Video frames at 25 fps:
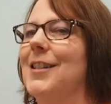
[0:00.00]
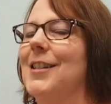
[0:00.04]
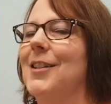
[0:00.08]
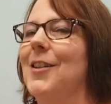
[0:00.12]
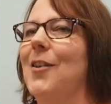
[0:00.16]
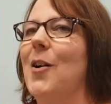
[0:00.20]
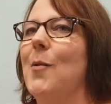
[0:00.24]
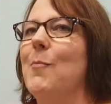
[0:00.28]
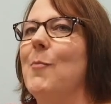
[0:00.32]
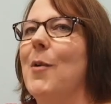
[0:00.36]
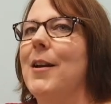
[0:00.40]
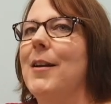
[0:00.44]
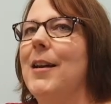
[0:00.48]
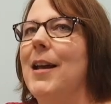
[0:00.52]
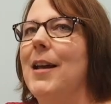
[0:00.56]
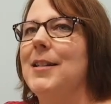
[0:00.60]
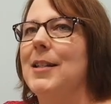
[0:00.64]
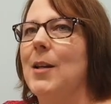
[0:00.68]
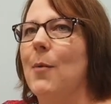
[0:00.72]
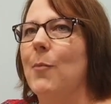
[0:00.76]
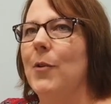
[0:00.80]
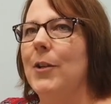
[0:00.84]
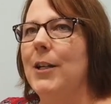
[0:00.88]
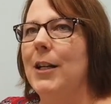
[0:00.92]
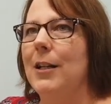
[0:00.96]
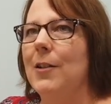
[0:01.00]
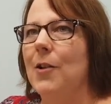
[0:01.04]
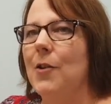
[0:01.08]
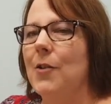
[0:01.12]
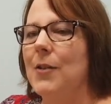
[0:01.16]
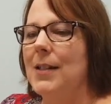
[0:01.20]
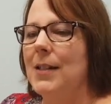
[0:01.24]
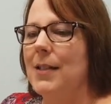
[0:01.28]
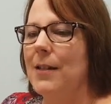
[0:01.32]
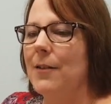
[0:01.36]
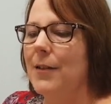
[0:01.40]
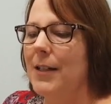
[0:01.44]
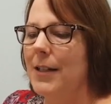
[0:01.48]
So I might end up reading the whole
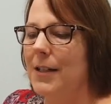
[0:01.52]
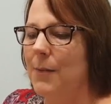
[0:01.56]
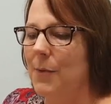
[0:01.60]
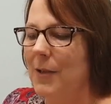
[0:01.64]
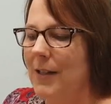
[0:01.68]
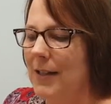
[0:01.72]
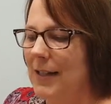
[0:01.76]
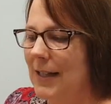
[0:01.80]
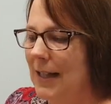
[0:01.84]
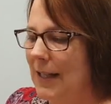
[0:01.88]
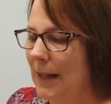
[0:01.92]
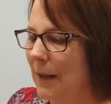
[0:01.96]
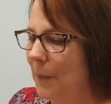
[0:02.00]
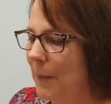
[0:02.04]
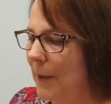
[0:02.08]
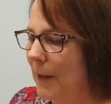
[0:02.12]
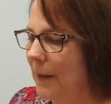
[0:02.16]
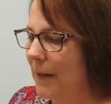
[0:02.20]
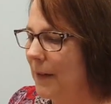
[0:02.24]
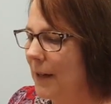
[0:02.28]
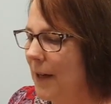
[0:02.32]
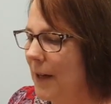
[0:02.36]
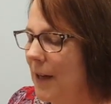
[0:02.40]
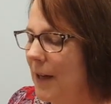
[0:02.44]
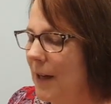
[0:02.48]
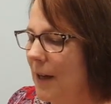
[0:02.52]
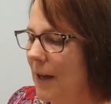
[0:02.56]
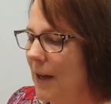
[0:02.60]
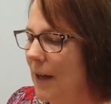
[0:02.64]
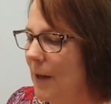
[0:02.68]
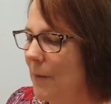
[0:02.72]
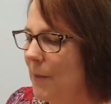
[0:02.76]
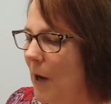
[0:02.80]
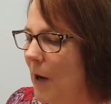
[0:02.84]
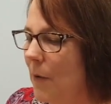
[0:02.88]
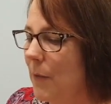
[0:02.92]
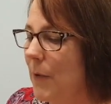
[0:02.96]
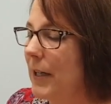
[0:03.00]
series. We'll see. But
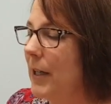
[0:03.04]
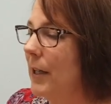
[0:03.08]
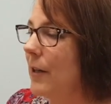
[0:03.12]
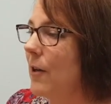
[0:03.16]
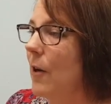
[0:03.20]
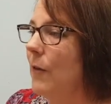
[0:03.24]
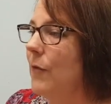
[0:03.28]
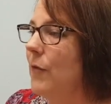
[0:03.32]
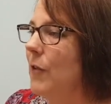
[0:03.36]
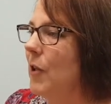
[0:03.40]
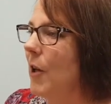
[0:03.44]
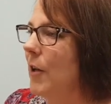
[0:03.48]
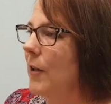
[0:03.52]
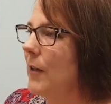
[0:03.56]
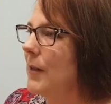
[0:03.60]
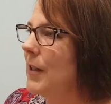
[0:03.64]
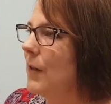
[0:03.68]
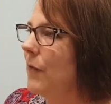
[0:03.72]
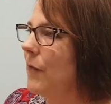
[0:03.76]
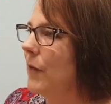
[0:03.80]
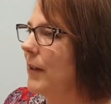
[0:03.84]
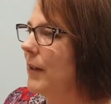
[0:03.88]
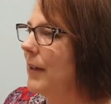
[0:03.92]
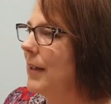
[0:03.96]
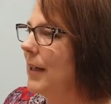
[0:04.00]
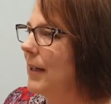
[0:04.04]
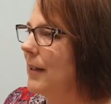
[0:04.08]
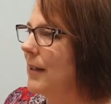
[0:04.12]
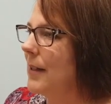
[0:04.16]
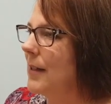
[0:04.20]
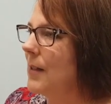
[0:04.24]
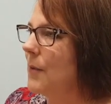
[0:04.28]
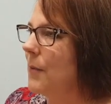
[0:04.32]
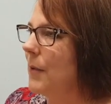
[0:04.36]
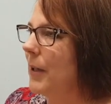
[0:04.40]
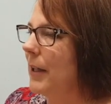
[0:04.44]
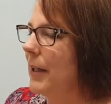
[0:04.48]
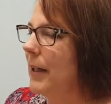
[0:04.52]
um, I read an awful lot of different things
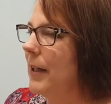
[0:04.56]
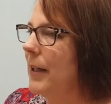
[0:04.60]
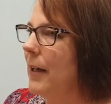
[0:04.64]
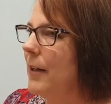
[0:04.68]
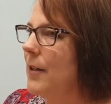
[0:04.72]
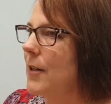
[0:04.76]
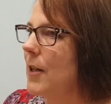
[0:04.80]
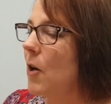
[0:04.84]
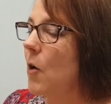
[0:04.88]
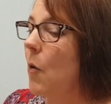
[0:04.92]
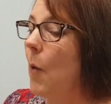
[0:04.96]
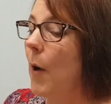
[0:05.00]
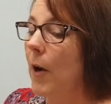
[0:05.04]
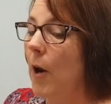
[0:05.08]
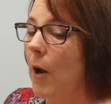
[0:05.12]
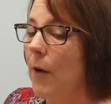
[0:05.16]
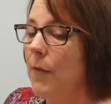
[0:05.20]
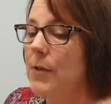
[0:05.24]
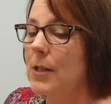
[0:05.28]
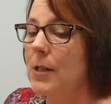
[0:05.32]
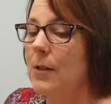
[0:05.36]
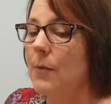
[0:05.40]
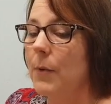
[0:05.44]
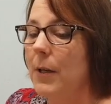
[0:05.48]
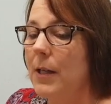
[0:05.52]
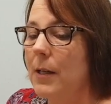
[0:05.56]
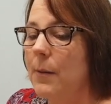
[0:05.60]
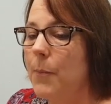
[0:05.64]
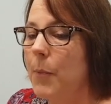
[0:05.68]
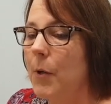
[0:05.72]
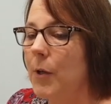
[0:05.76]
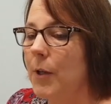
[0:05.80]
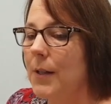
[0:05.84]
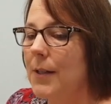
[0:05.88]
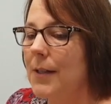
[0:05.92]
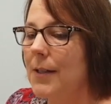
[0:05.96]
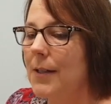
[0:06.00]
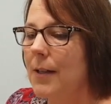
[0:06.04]
really, and I quite often read
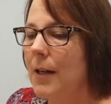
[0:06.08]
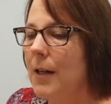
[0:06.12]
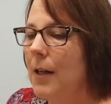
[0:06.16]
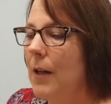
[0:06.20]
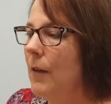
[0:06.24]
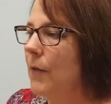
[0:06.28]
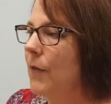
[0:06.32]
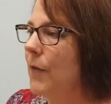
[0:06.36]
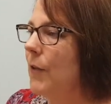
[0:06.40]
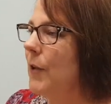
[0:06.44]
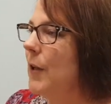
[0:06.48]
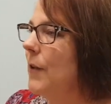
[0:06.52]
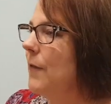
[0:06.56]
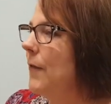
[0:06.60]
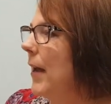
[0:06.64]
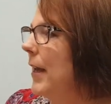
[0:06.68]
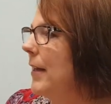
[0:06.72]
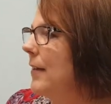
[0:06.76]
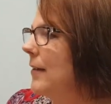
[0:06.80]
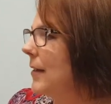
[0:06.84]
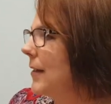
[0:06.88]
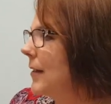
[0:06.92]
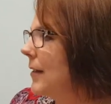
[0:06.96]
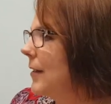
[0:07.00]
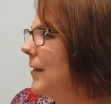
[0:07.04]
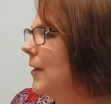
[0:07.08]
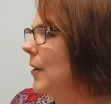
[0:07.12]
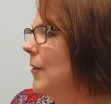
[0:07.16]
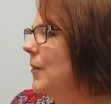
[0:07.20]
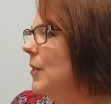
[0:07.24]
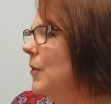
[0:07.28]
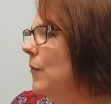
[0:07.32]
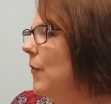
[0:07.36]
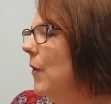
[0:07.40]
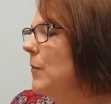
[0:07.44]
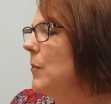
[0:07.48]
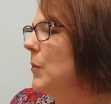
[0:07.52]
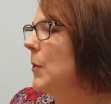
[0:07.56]
books for events, you know
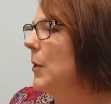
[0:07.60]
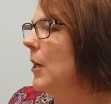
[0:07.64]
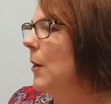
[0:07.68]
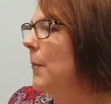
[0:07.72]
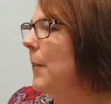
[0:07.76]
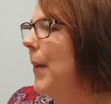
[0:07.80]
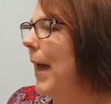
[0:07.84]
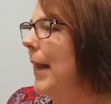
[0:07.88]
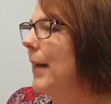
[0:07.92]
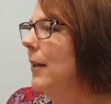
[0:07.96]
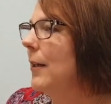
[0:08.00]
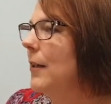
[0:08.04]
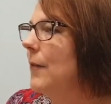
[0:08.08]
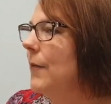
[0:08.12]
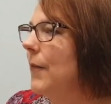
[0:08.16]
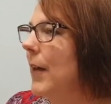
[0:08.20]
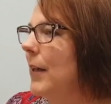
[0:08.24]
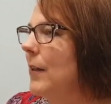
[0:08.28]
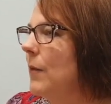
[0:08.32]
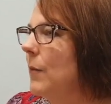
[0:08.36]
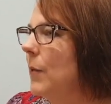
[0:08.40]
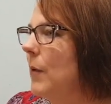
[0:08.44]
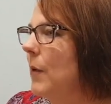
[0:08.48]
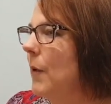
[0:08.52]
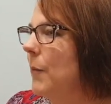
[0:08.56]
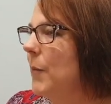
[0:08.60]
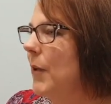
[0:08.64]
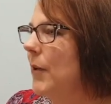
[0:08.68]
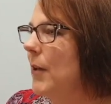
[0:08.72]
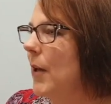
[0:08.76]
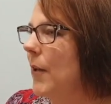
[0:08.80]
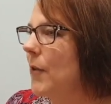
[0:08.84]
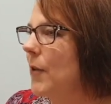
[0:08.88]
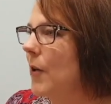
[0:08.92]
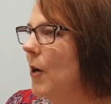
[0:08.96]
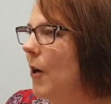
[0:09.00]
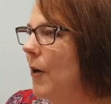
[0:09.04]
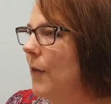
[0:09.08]
authors. If I'm doing a panel event with
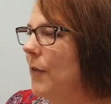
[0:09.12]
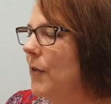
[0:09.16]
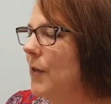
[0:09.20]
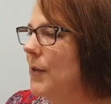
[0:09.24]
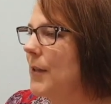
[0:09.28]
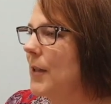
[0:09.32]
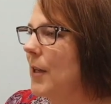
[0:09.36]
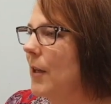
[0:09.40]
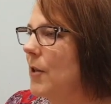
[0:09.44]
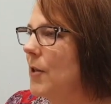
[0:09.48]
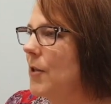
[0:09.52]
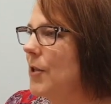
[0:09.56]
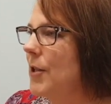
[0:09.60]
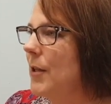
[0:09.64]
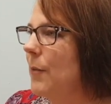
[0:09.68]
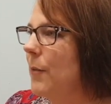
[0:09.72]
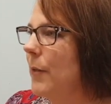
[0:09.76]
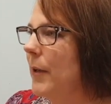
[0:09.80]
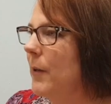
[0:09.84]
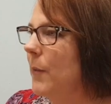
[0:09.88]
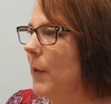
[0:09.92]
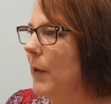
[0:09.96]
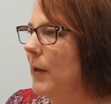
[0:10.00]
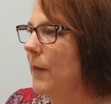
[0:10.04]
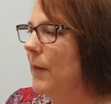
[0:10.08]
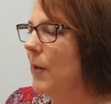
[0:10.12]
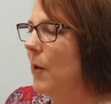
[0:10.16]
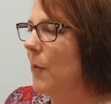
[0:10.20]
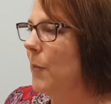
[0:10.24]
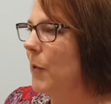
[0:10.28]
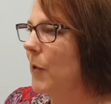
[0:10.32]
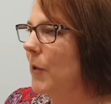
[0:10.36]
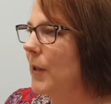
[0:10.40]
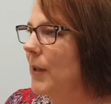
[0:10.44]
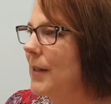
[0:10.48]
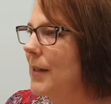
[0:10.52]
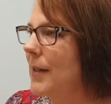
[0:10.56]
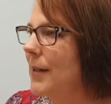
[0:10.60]
other authors, I'll usually read one of their
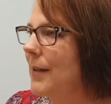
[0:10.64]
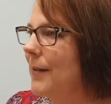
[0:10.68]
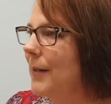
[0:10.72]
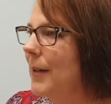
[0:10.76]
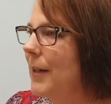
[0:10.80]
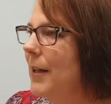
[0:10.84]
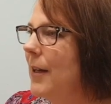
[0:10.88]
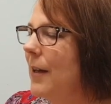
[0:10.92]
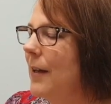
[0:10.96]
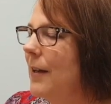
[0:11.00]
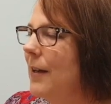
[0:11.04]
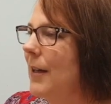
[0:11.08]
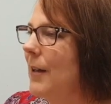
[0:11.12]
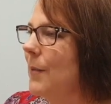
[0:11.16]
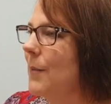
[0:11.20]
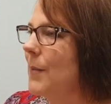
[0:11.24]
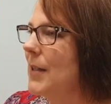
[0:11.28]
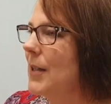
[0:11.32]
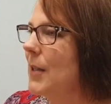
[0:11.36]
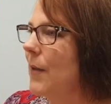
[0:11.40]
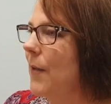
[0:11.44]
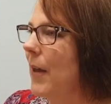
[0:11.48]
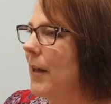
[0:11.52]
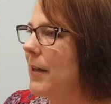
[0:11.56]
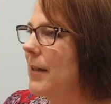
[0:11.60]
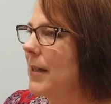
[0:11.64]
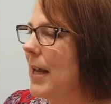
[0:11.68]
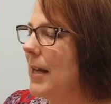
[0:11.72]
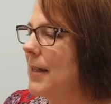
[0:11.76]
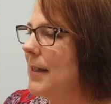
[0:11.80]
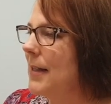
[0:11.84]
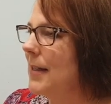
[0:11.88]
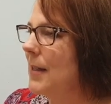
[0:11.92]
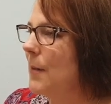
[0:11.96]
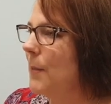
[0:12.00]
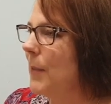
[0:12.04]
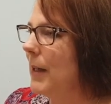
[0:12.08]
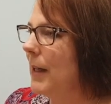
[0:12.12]
books. Um, so that
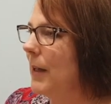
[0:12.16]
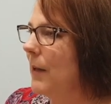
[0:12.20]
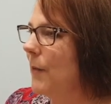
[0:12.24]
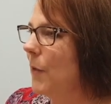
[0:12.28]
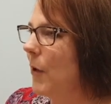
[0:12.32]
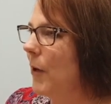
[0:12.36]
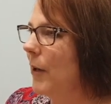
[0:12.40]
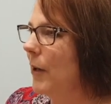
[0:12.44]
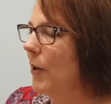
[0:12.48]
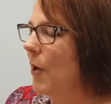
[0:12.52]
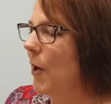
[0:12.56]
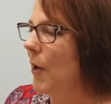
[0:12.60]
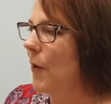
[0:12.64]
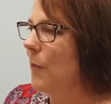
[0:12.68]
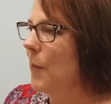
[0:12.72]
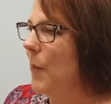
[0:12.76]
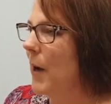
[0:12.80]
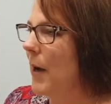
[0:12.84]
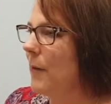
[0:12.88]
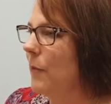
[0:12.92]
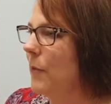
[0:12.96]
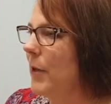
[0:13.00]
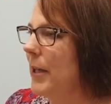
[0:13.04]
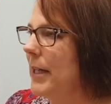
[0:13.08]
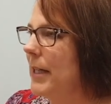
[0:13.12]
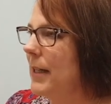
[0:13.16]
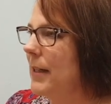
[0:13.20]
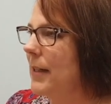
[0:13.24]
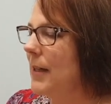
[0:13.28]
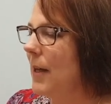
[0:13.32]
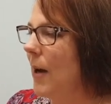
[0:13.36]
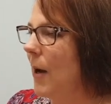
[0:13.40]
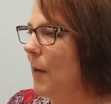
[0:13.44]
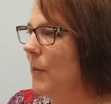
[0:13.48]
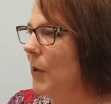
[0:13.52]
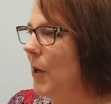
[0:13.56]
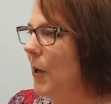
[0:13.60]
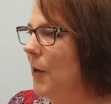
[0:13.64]
tends to be where a lot of my reading
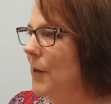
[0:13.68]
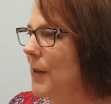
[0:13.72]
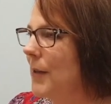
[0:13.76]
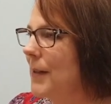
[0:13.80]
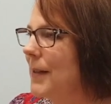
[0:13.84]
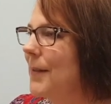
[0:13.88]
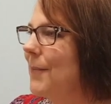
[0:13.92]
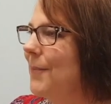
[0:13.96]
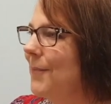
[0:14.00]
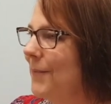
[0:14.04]
time goes.